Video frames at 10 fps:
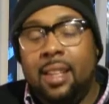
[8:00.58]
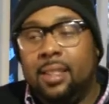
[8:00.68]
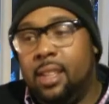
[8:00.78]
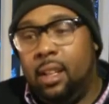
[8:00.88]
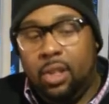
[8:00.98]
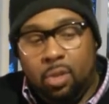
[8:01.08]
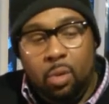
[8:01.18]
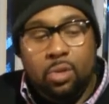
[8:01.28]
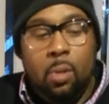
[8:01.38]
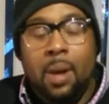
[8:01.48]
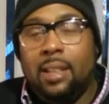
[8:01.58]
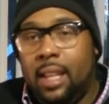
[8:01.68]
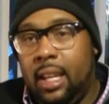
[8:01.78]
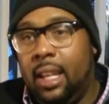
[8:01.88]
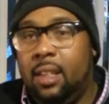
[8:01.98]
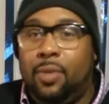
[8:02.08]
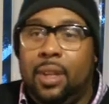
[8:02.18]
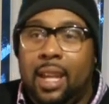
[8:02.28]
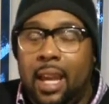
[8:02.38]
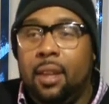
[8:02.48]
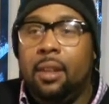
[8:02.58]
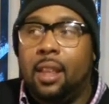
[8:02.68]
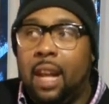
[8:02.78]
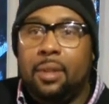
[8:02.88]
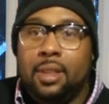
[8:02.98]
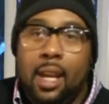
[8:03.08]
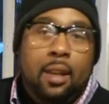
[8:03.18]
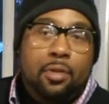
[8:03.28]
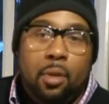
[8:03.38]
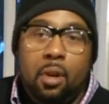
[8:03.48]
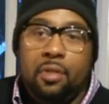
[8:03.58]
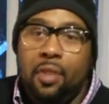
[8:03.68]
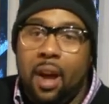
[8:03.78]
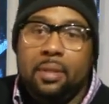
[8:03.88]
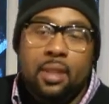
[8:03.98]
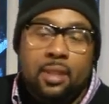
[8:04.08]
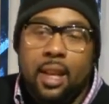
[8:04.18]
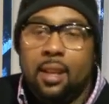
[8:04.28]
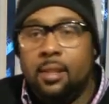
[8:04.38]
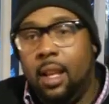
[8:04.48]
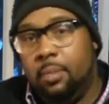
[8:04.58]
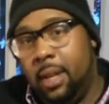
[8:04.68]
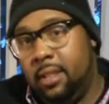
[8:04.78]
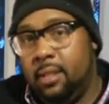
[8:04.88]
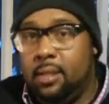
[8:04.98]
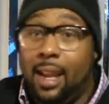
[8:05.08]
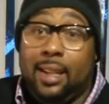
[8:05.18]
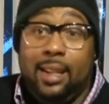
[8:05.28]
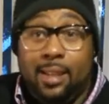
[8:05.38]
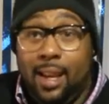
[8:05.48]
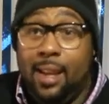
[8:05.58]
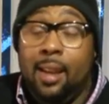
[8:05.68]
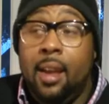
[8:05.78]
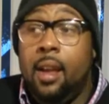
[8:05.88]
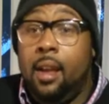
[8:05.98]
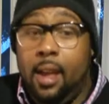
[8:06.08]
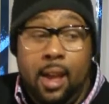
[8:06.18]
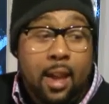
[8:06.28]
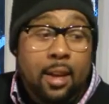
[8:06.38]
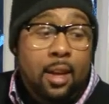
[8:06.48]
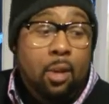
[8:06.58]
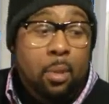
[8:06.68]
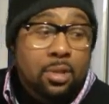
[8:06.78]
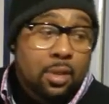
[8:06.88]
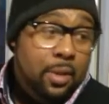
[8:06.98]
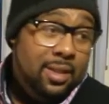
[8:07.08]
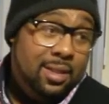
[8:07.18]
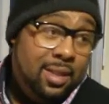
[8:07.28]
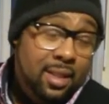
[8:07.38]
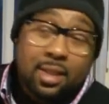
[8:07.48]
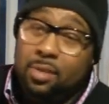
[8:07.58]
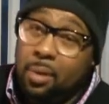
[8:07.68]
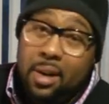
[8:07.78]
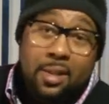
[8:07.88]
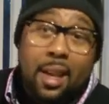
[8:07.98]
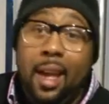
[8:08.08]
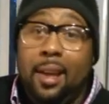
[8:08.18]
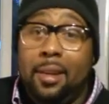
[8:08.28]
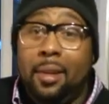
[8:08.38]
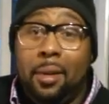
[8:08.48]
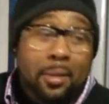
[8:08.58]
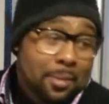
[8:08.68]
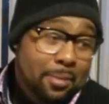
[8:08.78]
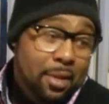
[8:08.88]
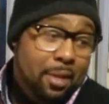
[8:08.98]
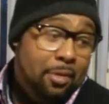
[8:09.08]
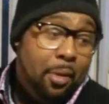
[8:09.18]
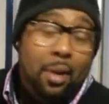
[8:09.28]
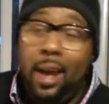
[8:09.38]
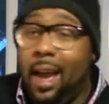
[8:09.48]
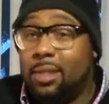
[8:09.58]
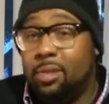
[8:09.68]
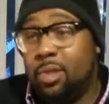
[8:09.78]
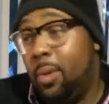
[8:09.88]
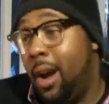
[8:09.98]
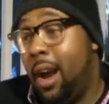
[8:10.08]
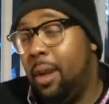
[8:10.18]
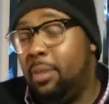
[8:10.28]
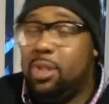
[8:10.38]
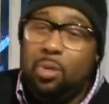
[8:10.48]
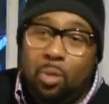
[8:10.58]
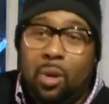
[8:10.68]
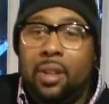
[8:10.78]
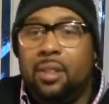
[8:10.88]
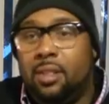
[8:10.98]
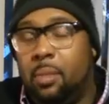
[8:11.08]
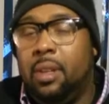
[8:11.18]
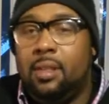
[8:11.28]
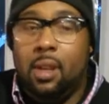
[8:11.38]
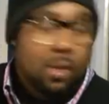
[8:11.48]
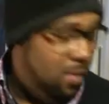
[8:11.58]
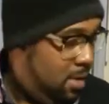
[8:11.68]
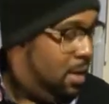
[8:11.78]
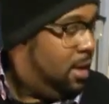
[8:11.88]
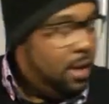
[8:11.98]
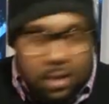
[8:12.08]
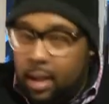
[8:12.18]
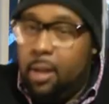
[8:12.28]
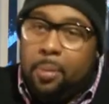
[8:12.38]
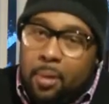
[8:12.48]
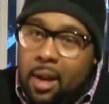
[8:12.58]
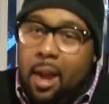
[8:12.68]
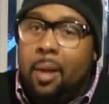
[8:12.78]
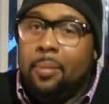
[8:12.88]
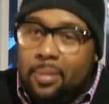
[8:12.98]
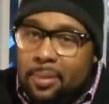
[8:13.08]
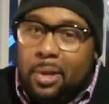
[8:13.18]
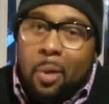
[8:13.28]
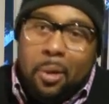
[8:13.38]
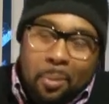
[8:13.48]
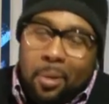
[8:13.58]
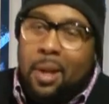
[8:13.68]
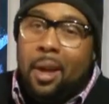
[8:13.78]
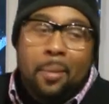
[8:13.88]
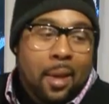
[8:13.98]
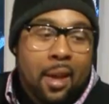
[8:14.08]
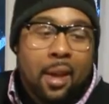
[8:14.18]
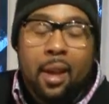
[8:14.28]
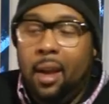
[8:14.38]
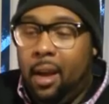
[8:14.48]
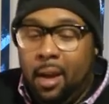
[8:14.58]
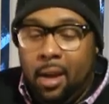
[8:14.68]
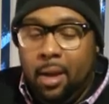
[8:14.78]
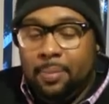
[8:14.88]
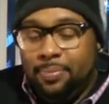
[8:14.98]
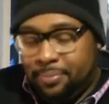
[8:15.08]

necessarily true. So my thing is, if you can't, a lot of us can't afford $5,000 to $6,000 basses. I get that. And, you know, most of us, this is where it's at. You know, you can afford an actual Squire, but you want some of the tone. Get a preamp. Go with a preamp.